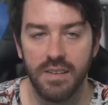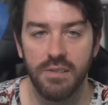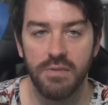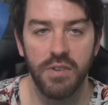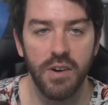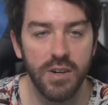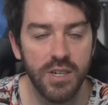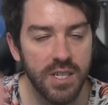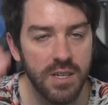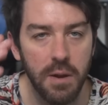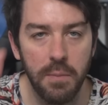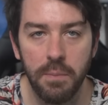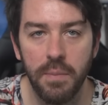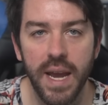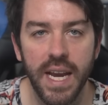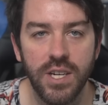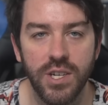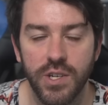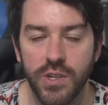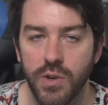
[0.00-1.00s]
Folks,
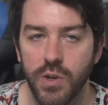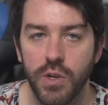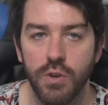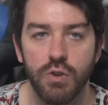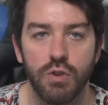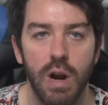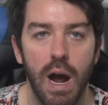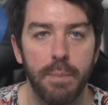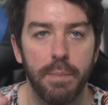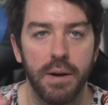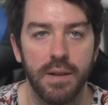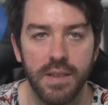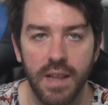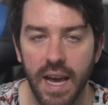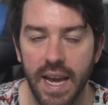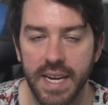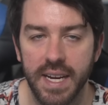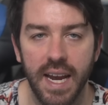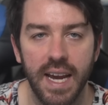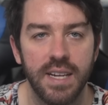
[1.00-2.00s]
make sure you drop a
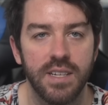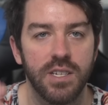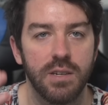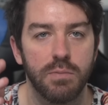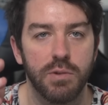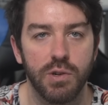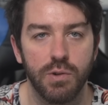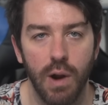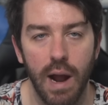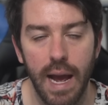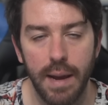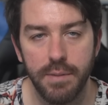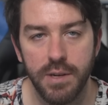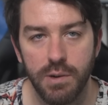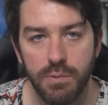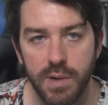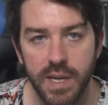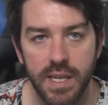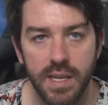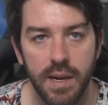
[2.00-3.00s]
like and subscribe
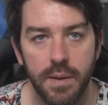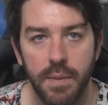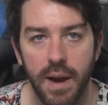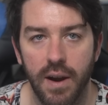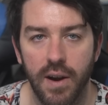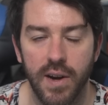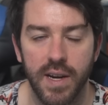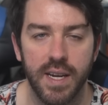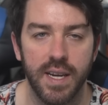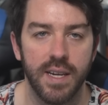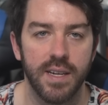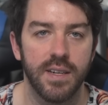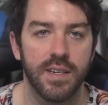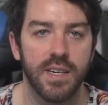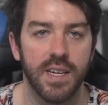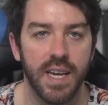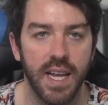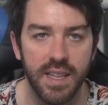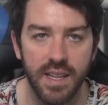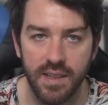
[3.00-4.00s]
to Really American
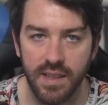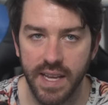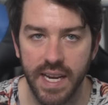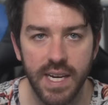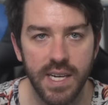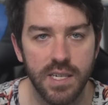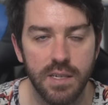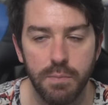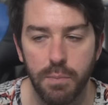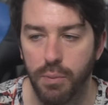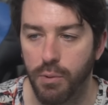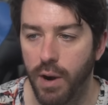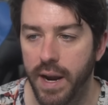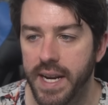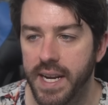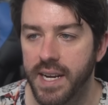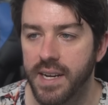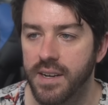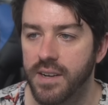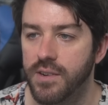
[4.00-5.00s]
to get the latest
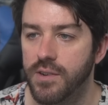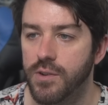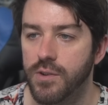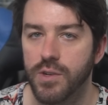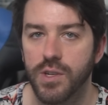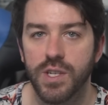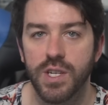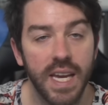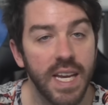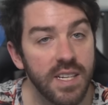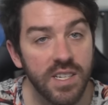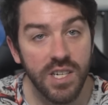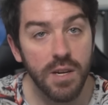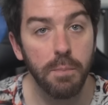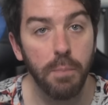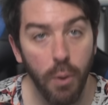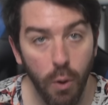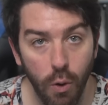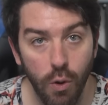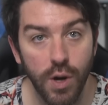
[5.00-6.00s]
breaking news in
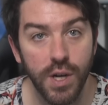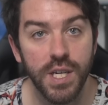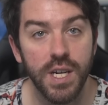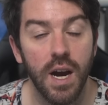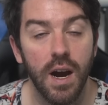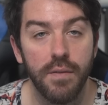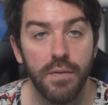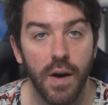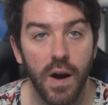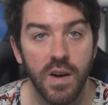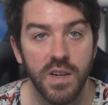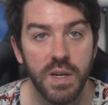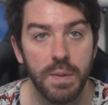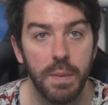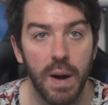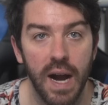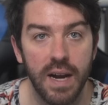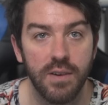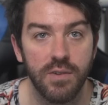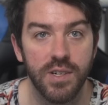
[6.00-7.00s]
support of our
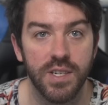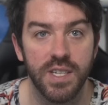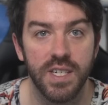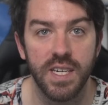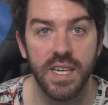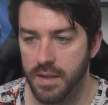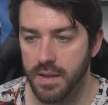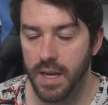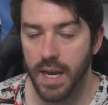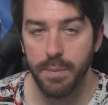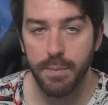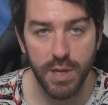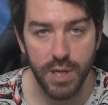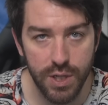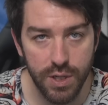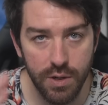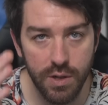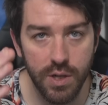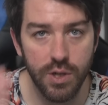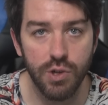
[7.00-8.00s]
democracy, and be
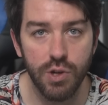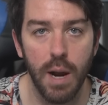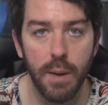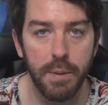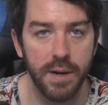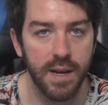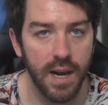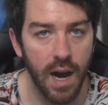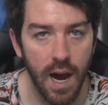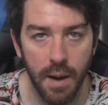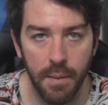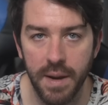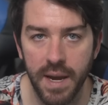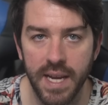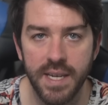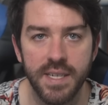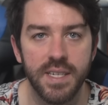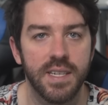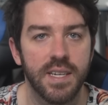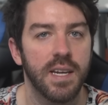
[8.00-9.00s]
sure to drop a
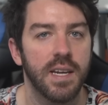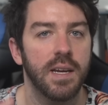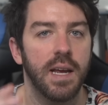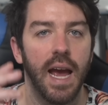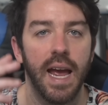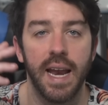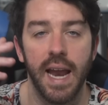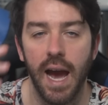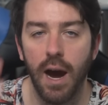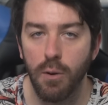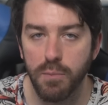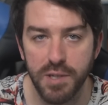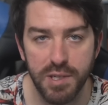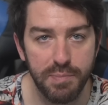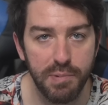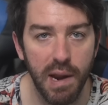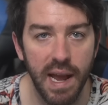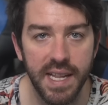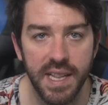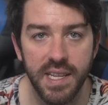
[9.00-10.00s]
comment and help
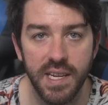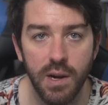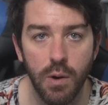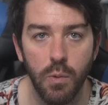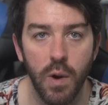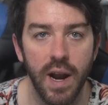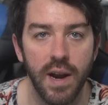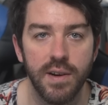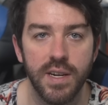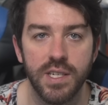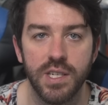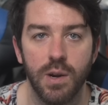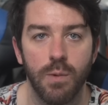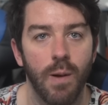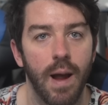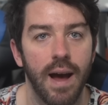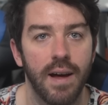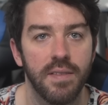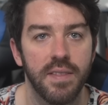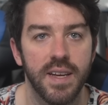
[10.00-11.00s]
spread the awareness
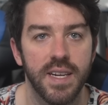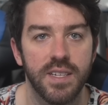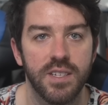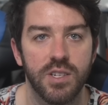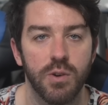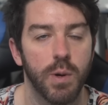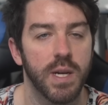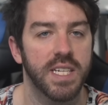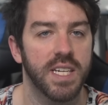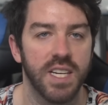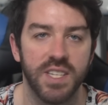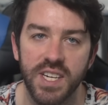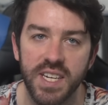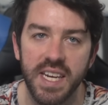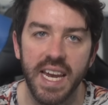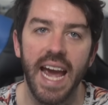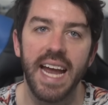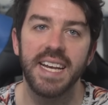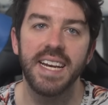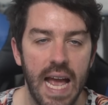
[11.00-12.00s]
around this so it doesn't get